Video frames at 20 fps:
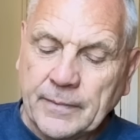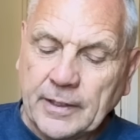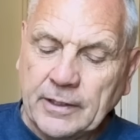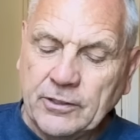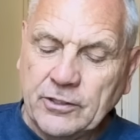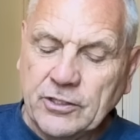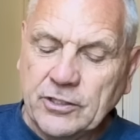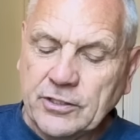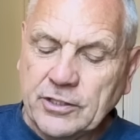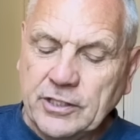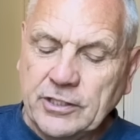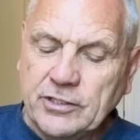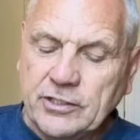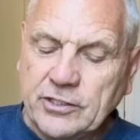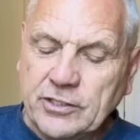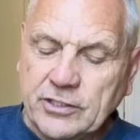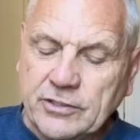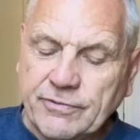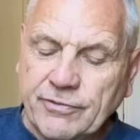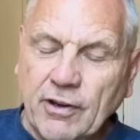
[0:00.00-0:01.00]
It's
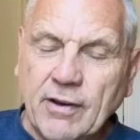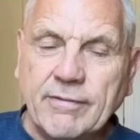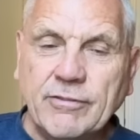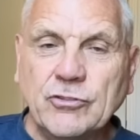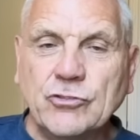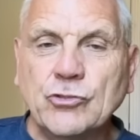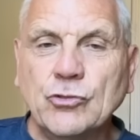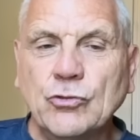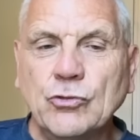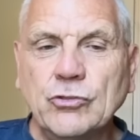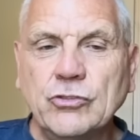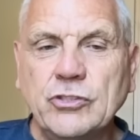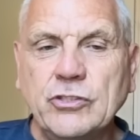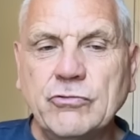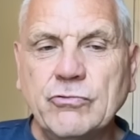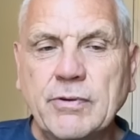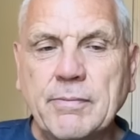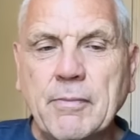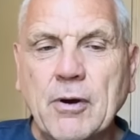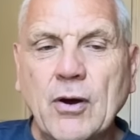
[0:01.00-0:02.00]
this Five of Swords
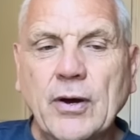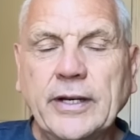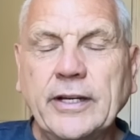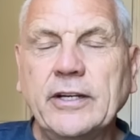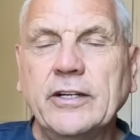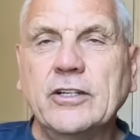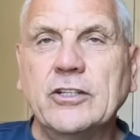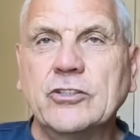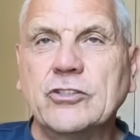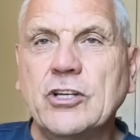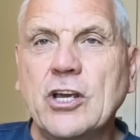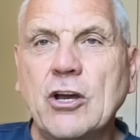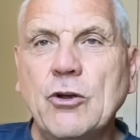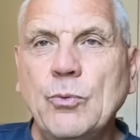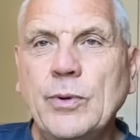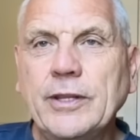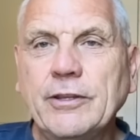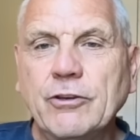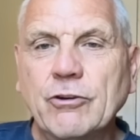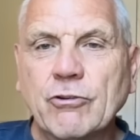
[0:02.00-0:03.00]
is reminding us, go
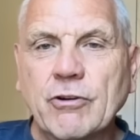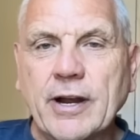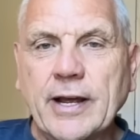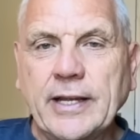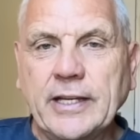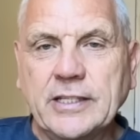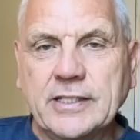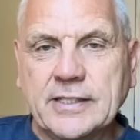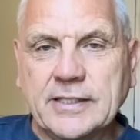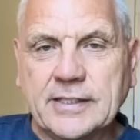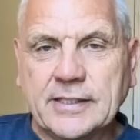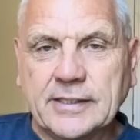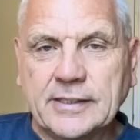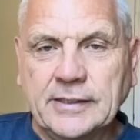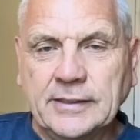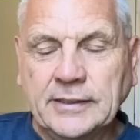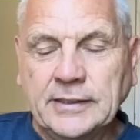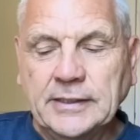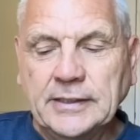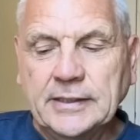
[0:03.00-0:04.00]
with grace.
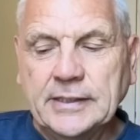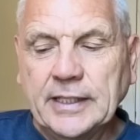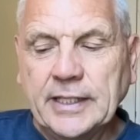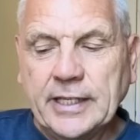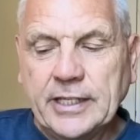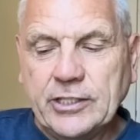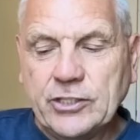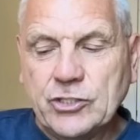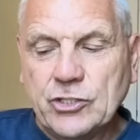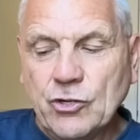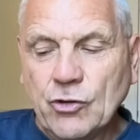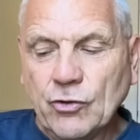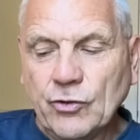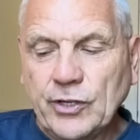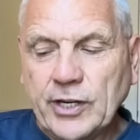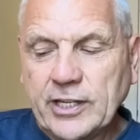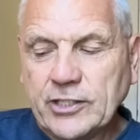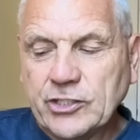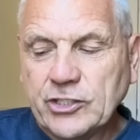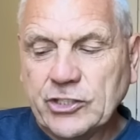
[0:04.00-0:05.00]
It's not
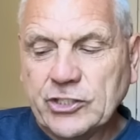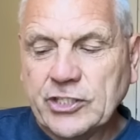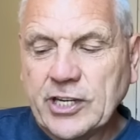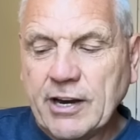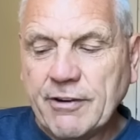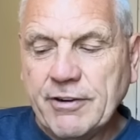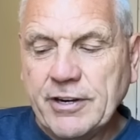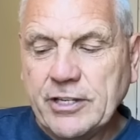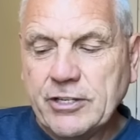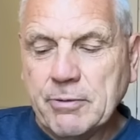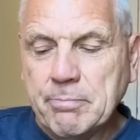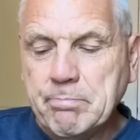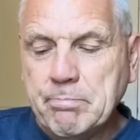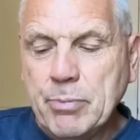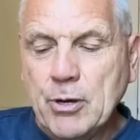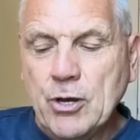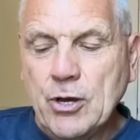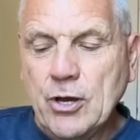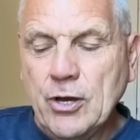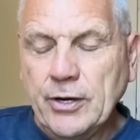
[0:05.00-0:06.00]
necessary to
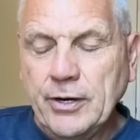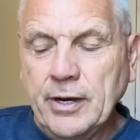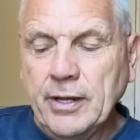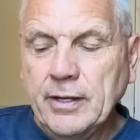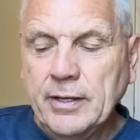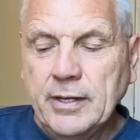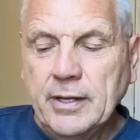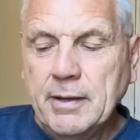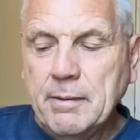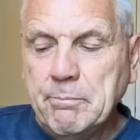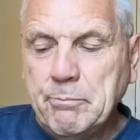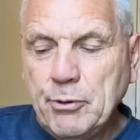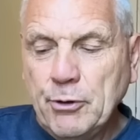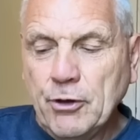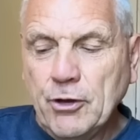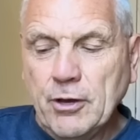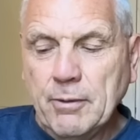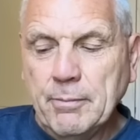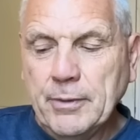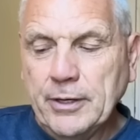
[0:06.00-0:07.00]
burn
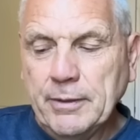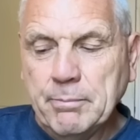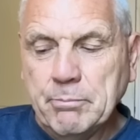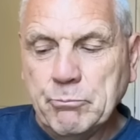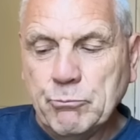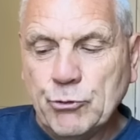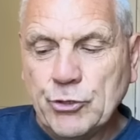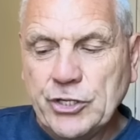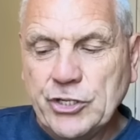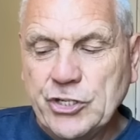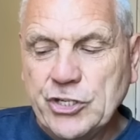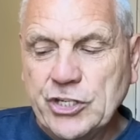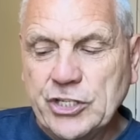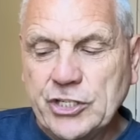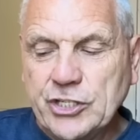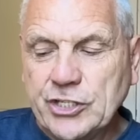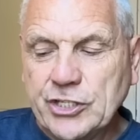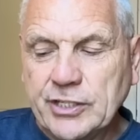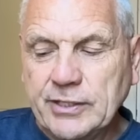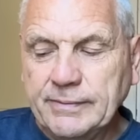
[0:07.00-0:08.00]
permanent
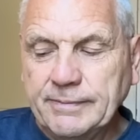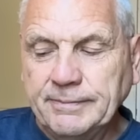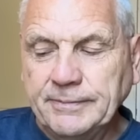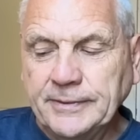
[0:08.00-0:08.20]
bridges.